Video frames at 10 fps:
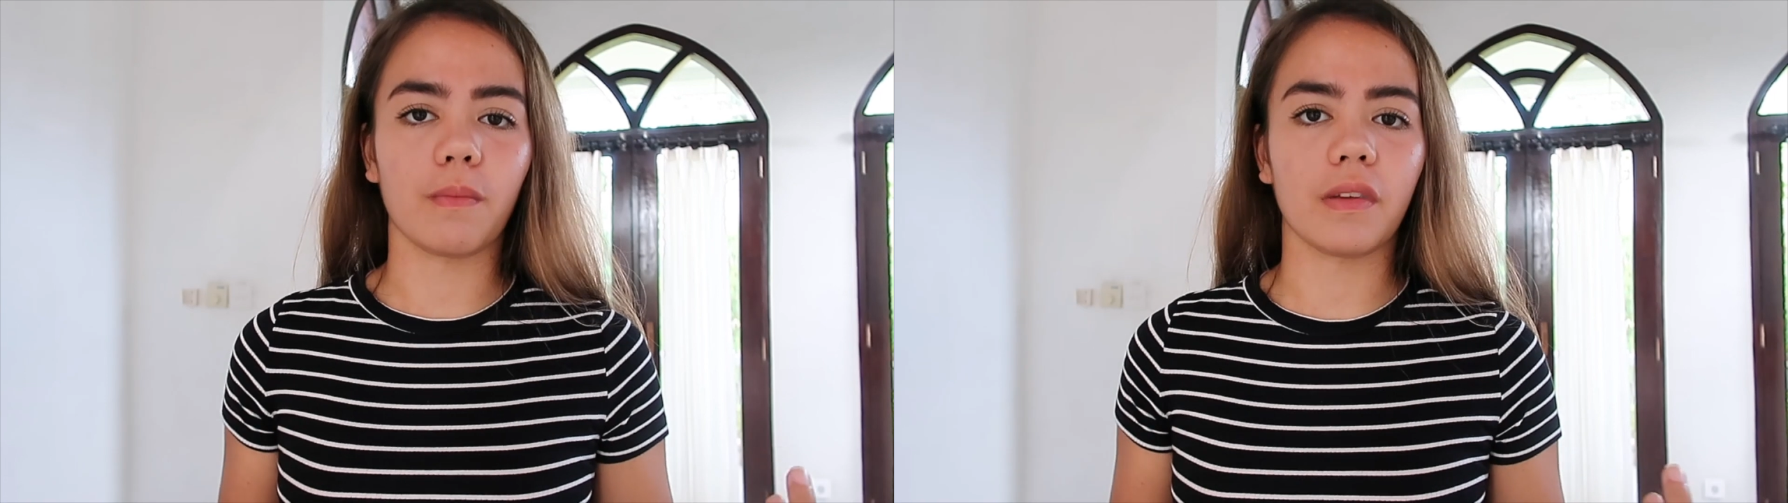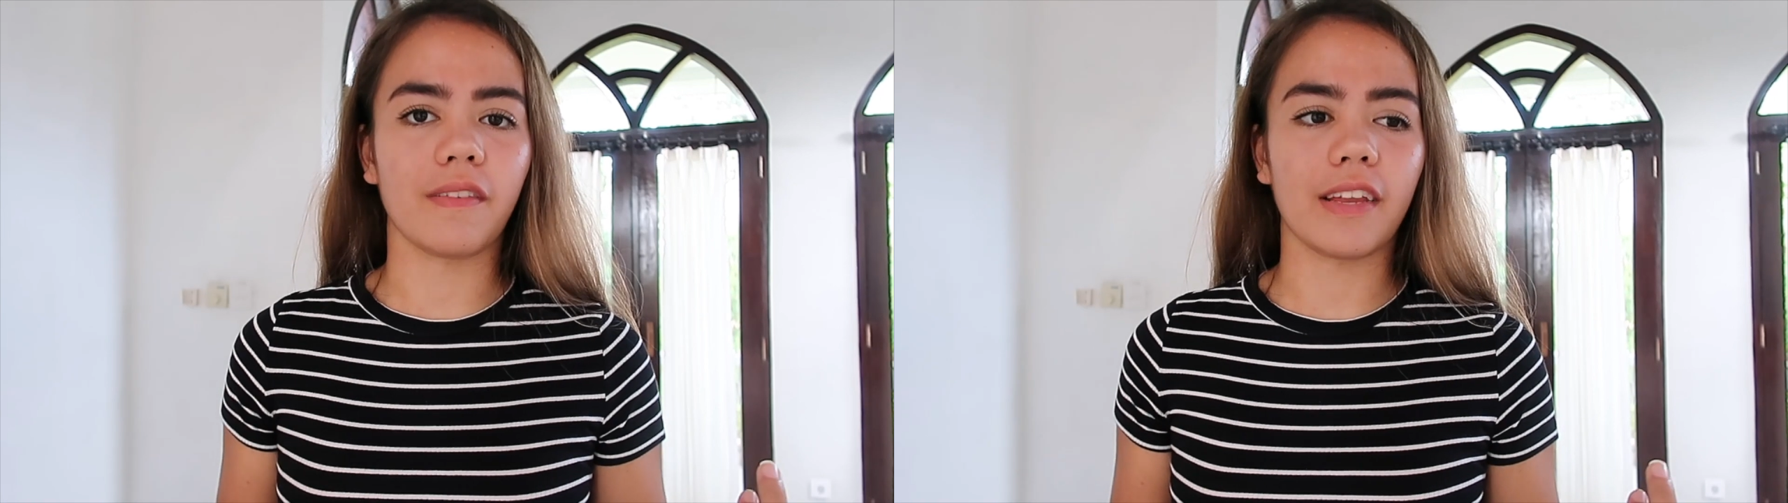
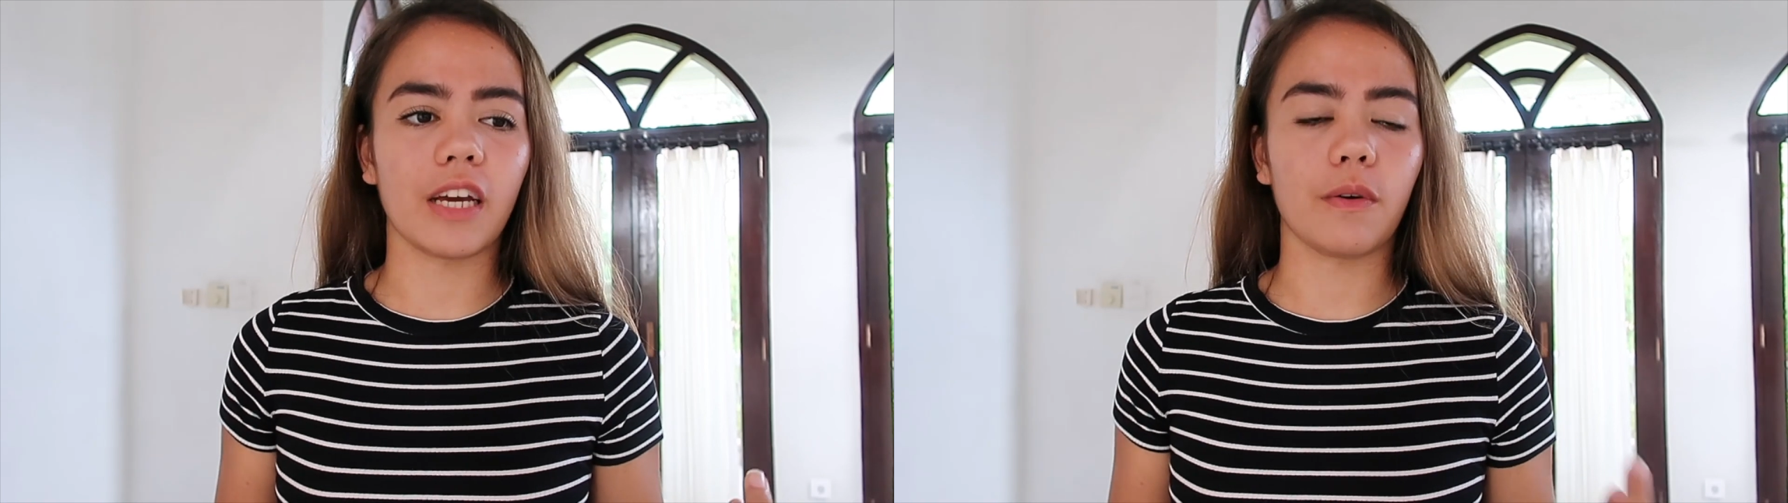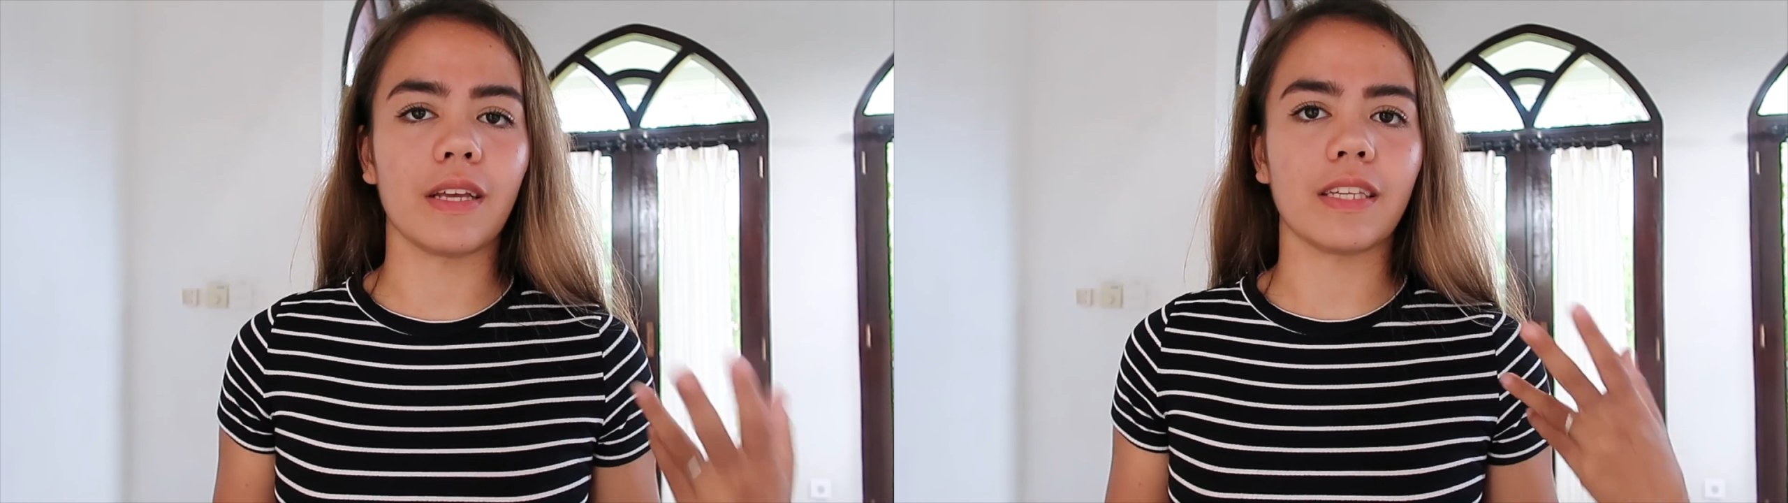from this
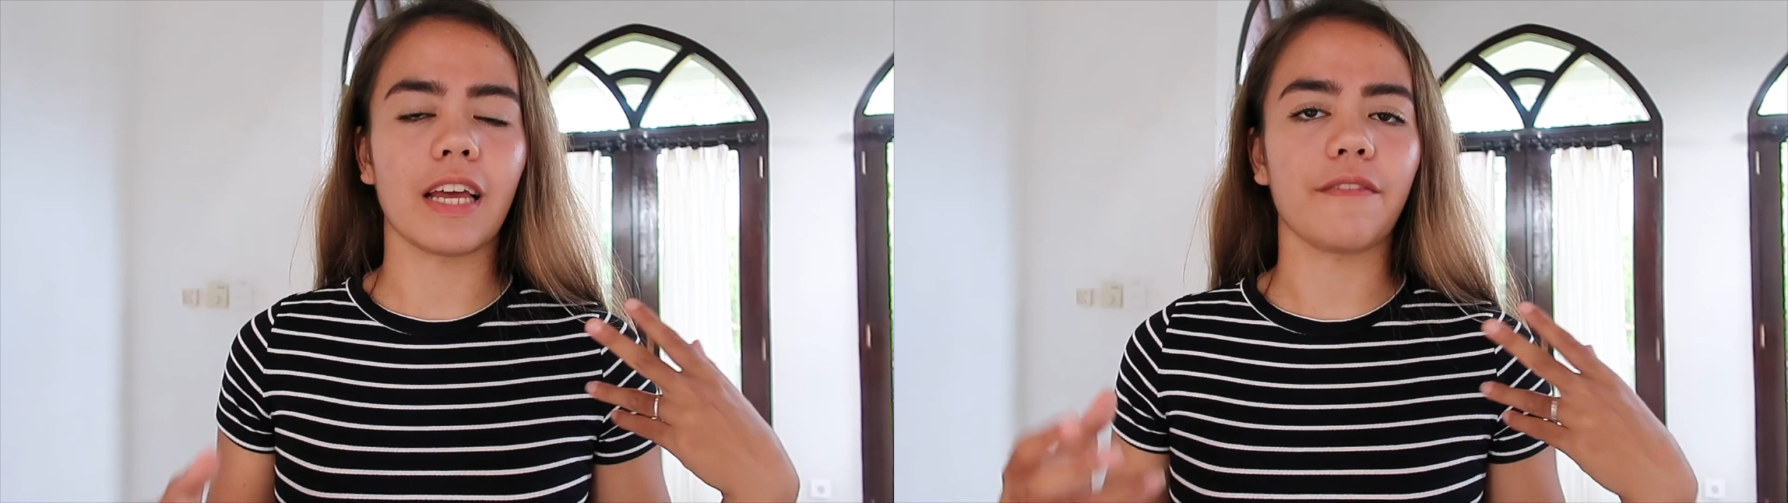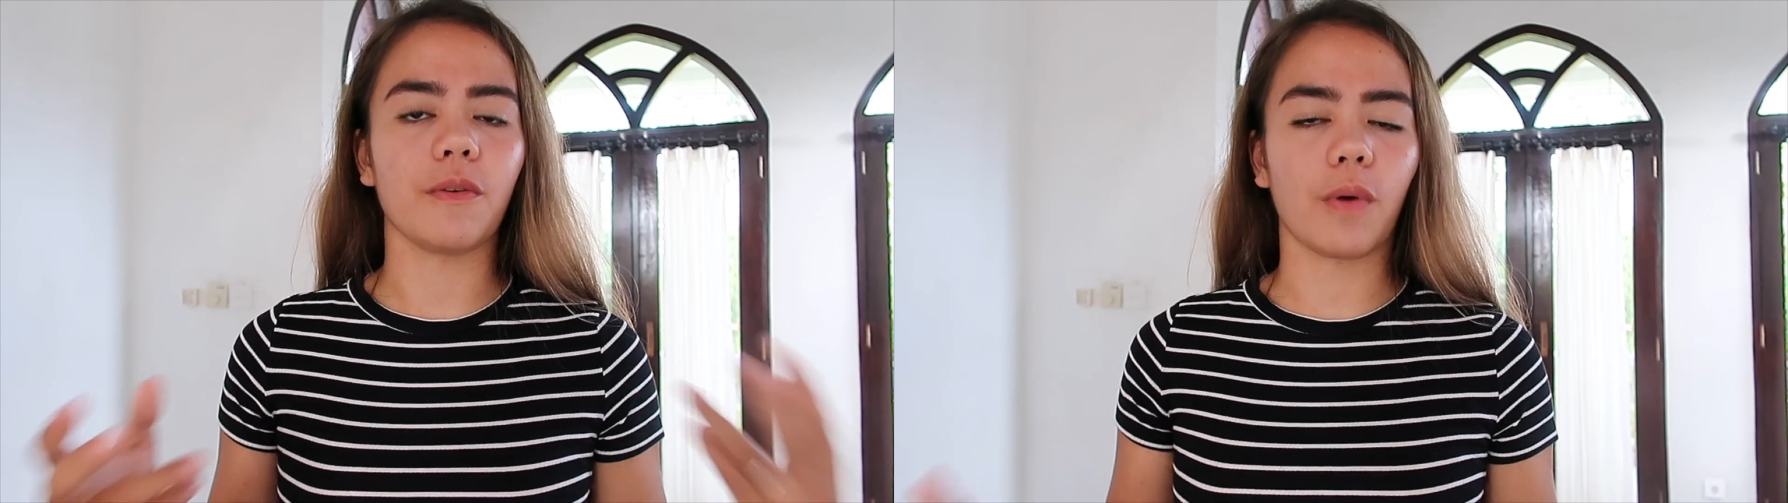video is
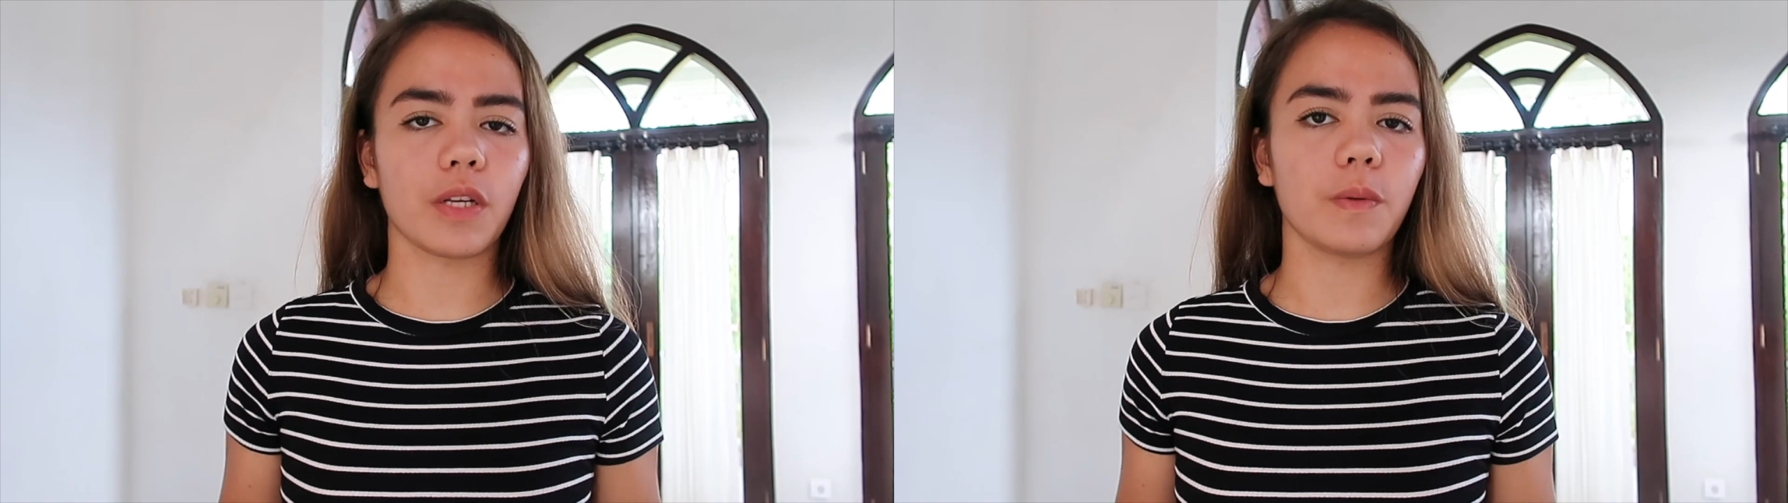that if you want